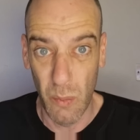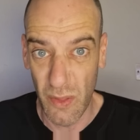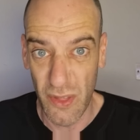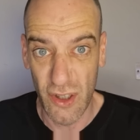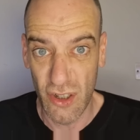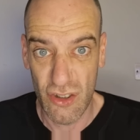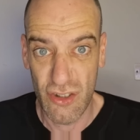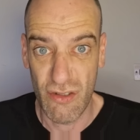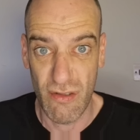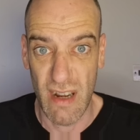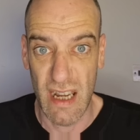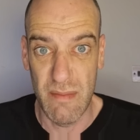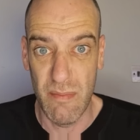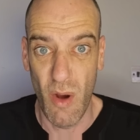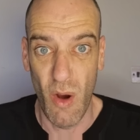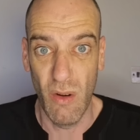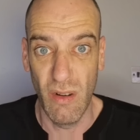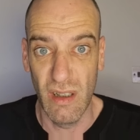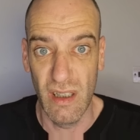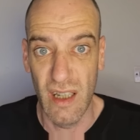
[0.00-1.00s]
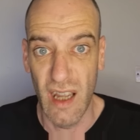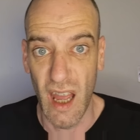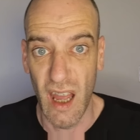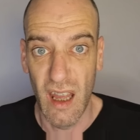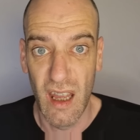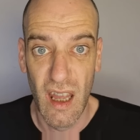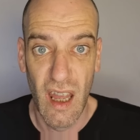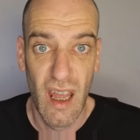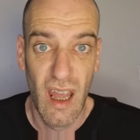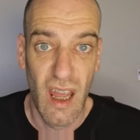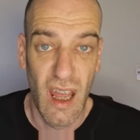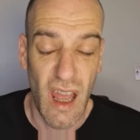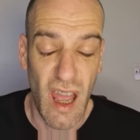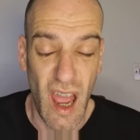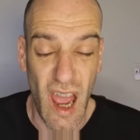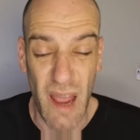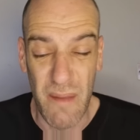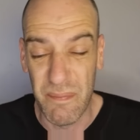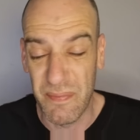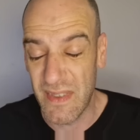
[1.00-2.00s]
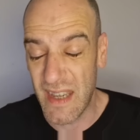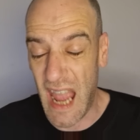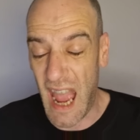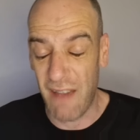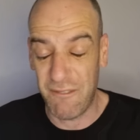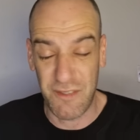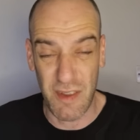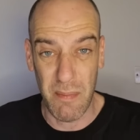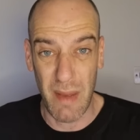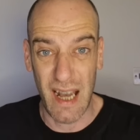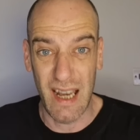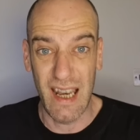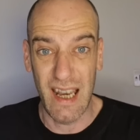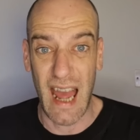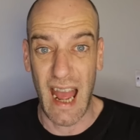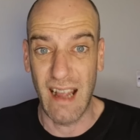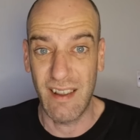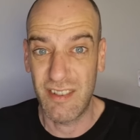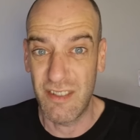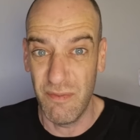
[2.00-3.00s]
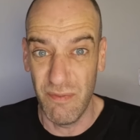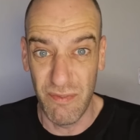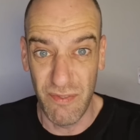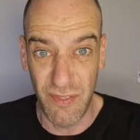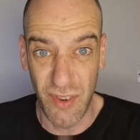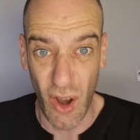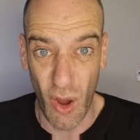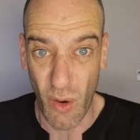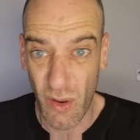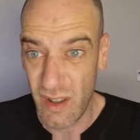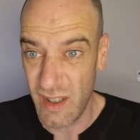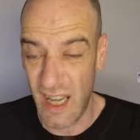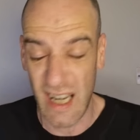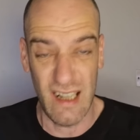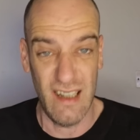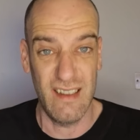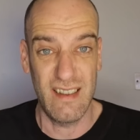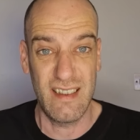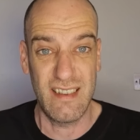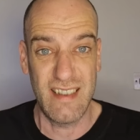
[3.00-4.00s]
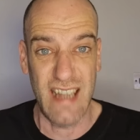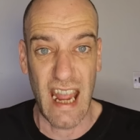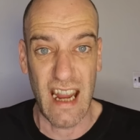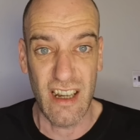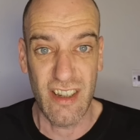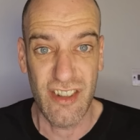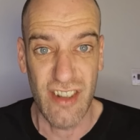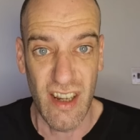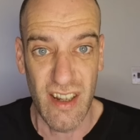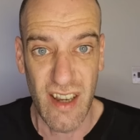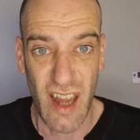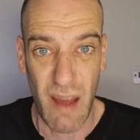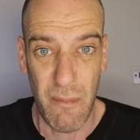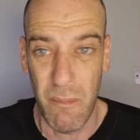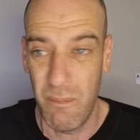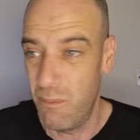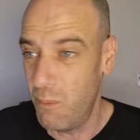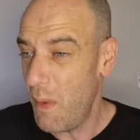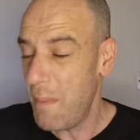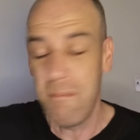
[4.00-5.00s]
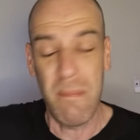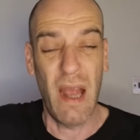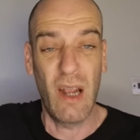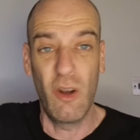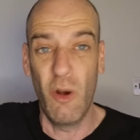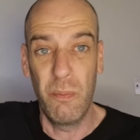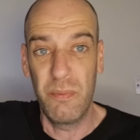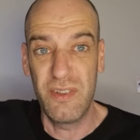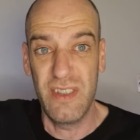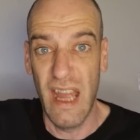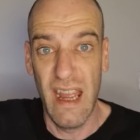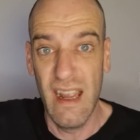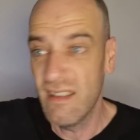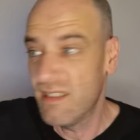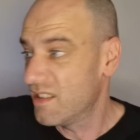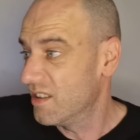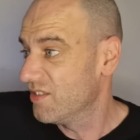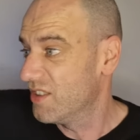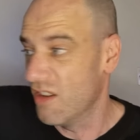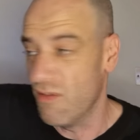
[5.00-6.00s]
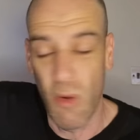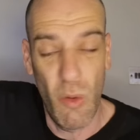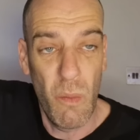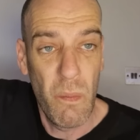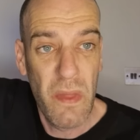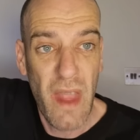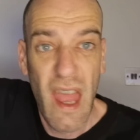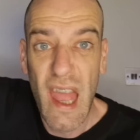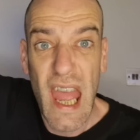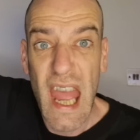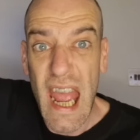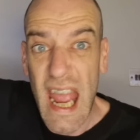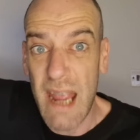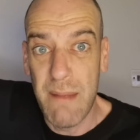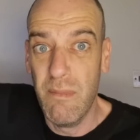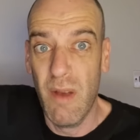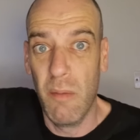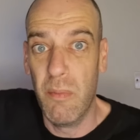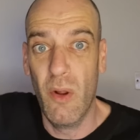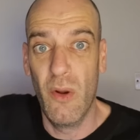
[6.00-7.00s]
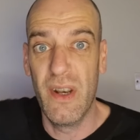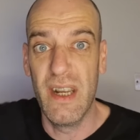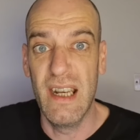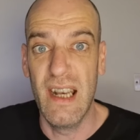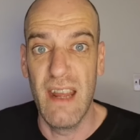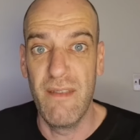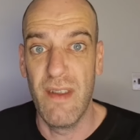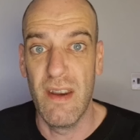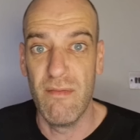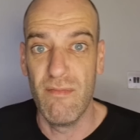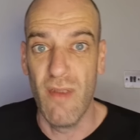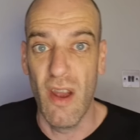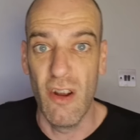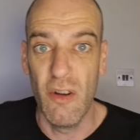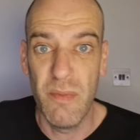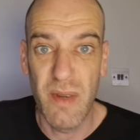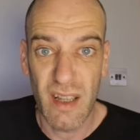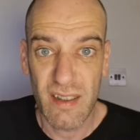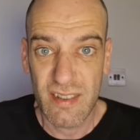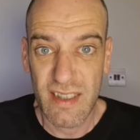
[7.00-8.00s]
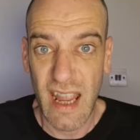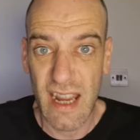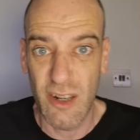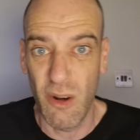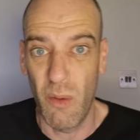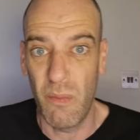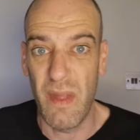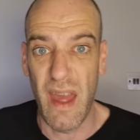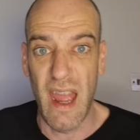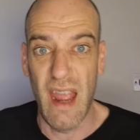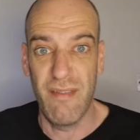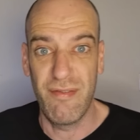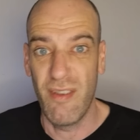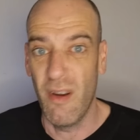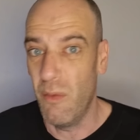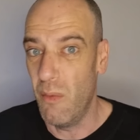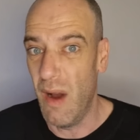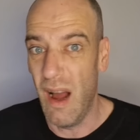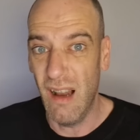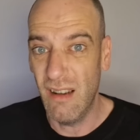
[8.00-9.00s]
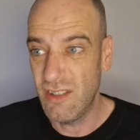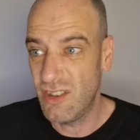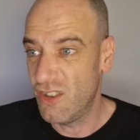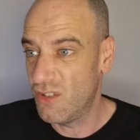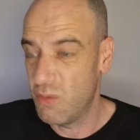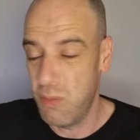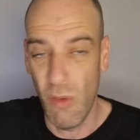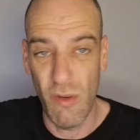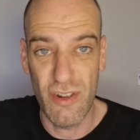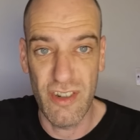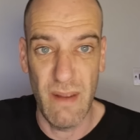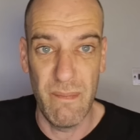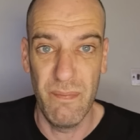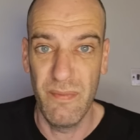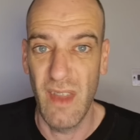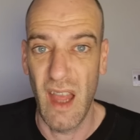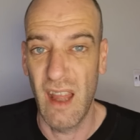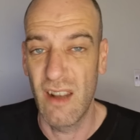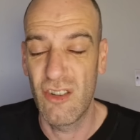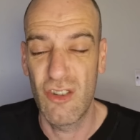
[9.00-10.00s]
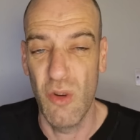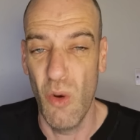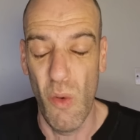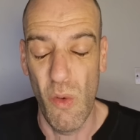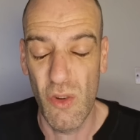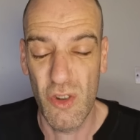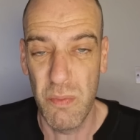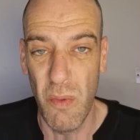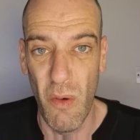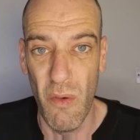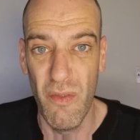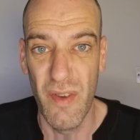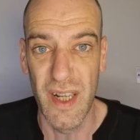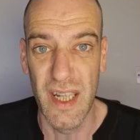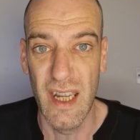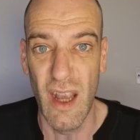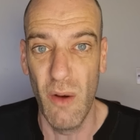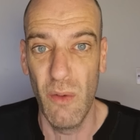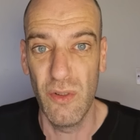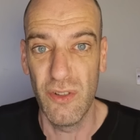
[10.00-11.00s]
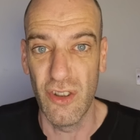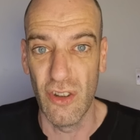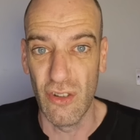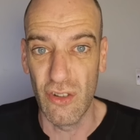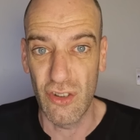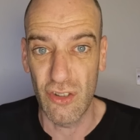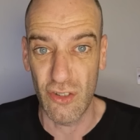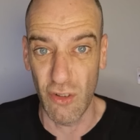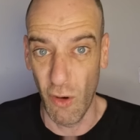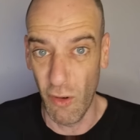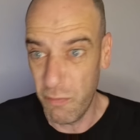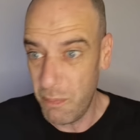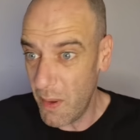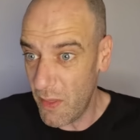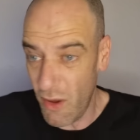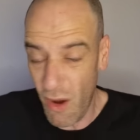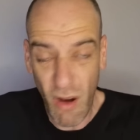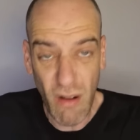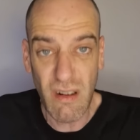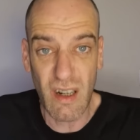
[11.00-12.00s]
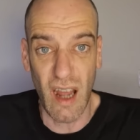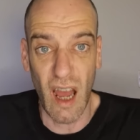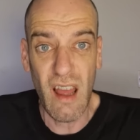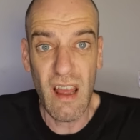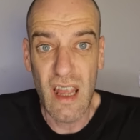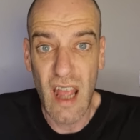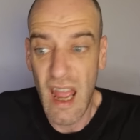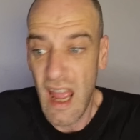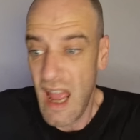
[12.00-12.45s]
with extreme hunger. After my last vlog little section, I went back upstairs because they're all in my bloody living room, and I stayed up there for a while just watching like TalkSport videos and stuff. But the hunger,